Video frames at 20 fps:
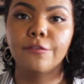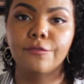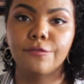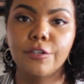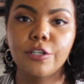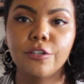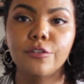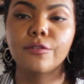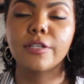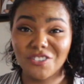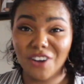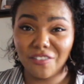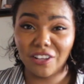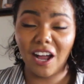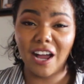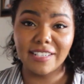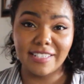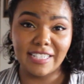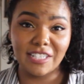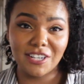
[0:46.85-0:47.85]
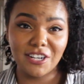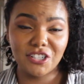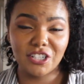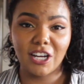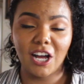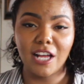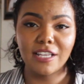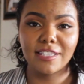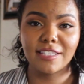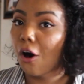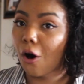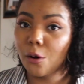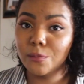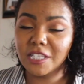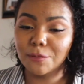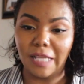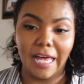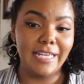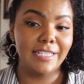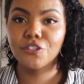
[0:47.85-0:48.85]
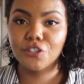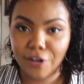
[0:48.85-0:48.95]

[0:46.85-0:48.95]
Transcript: food, travel costs, excursion costs, home supplies,